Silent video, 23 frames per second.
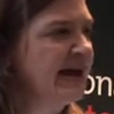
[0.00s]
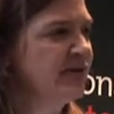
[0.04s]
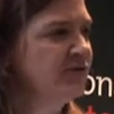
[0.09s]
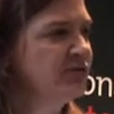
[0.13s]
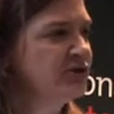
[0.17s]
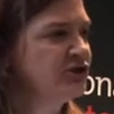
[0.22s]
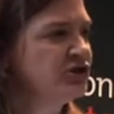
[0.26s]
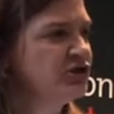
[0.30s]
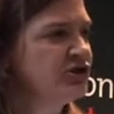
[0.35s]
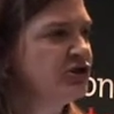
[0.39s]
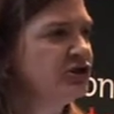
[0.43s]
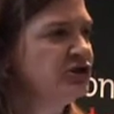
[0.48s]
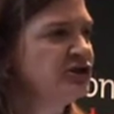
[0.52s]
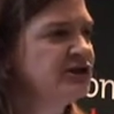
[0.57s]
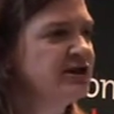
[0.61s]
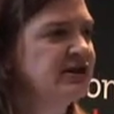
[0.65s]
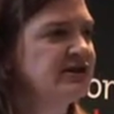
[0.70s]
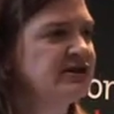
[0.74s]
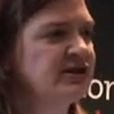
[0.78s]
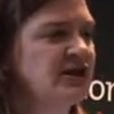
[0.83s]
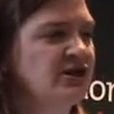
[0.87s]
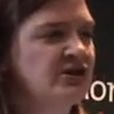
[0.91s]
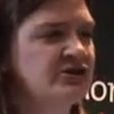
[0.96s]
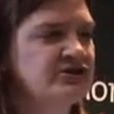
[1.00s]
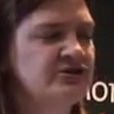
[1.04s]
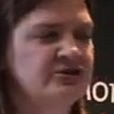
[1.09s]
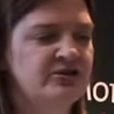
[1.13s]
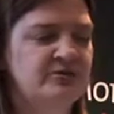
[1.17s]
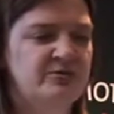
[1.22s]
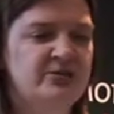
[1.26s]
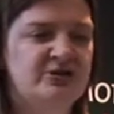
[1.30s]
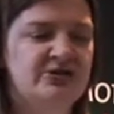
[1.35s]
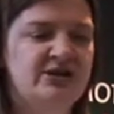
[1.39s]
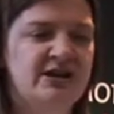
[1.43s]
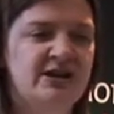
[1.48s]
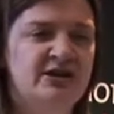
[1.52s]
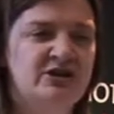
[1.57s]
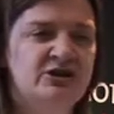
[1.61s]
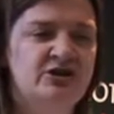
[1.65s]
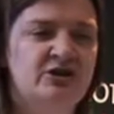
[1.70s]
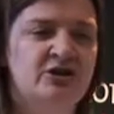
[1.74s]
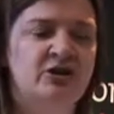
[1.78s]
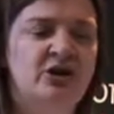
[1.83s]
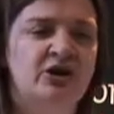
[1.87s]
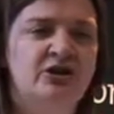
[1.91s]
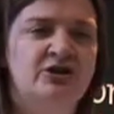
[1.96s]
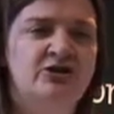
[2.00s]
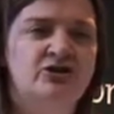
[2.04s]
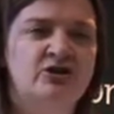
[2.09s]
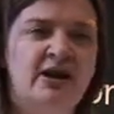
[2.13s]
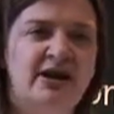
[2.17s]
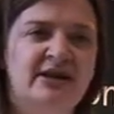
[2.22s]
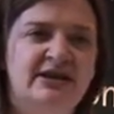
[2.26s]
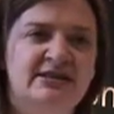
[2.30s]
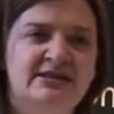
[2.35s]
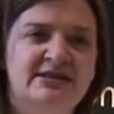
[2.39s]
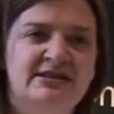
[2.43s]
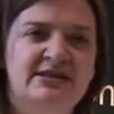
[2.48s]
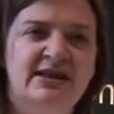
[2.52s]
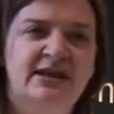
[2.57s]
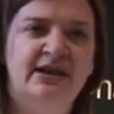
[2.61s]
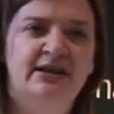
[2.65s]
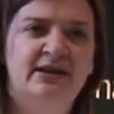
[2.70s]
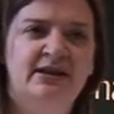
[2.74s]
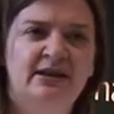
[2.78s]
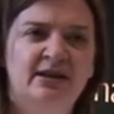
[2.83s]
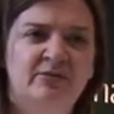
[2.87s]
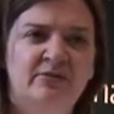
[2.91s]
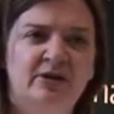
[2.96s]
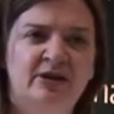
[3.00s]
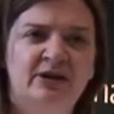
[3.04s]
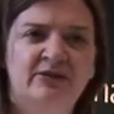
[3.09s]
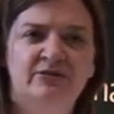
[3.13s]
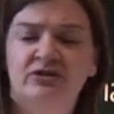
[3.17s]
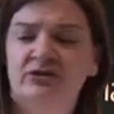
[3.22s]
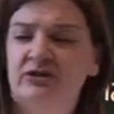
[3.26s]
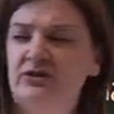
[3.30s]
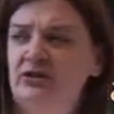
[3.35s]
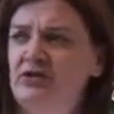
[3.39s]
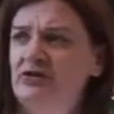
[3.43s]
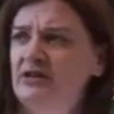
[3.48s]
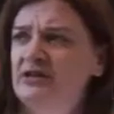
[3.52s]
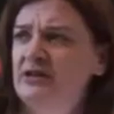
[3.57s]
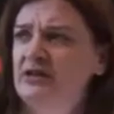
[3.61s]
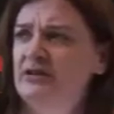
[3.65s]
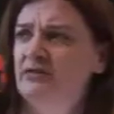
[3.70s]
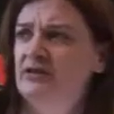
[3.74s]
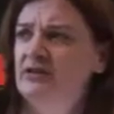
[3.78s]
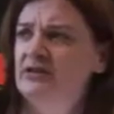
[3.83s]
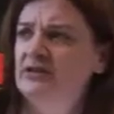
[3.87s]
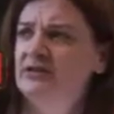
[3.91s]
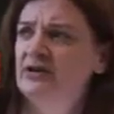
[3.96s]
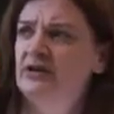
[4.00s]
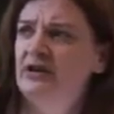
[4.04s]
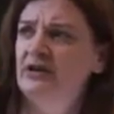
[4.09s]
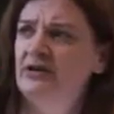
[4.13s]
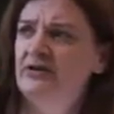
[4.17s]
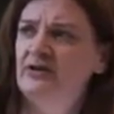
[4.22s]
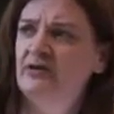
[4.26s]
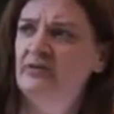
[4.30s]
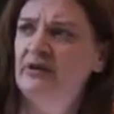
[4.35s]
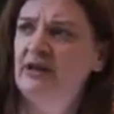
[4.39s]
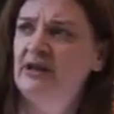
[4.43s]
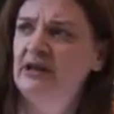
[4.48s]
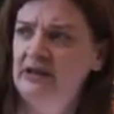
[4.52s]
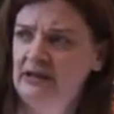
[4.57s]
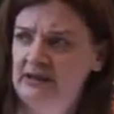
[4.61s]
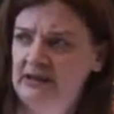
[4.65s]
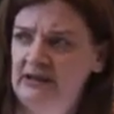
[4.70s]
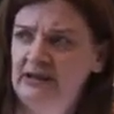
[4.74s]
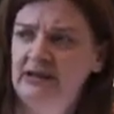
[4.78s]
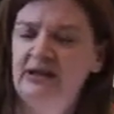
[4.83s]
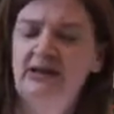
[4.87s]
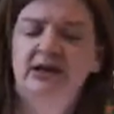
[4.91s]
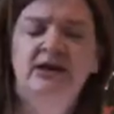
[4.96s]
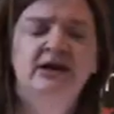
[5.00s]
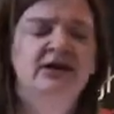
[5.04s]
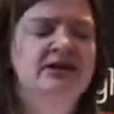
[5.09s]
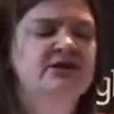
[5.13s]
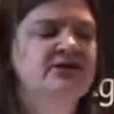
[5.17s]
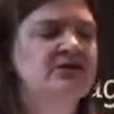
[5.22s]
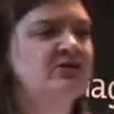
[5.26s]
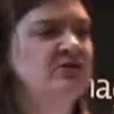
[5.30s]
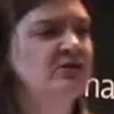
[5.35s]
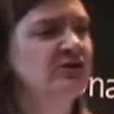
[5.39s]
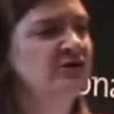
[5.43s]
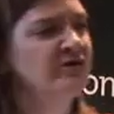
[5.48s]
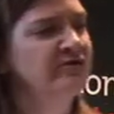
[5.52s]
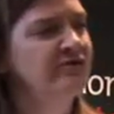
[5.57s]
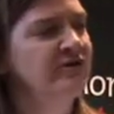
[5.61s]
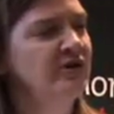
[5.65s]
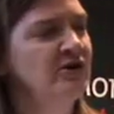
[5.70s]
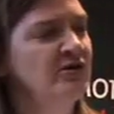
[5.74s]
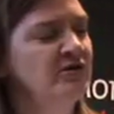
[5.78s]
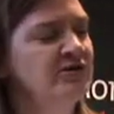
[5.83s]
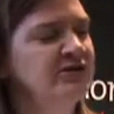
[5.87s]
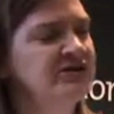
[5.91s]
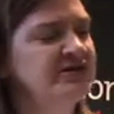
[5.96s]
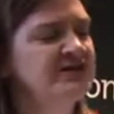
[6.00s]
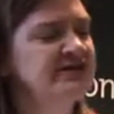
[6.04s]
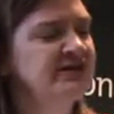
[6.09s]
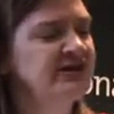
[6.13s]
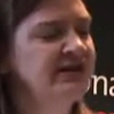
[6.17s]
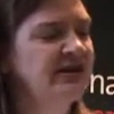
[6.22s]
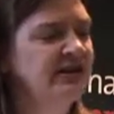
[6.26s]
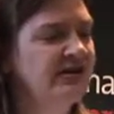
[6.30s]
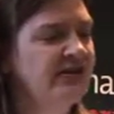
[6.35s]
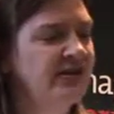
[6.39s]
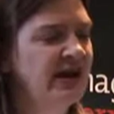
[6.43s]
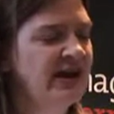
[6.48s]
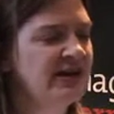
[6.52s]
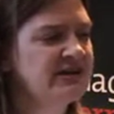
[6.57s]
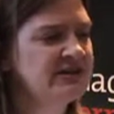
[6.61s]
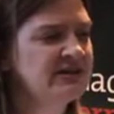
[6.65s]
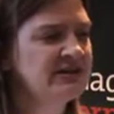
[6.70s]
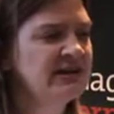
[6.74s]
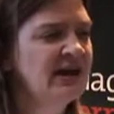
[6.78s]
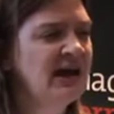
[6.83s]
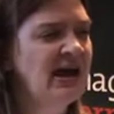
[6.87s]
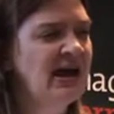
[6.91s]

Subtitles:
Richard is also the presenter on Dragon's Den, and I believe there's a new series on the way, so we're looking forward to seeing that.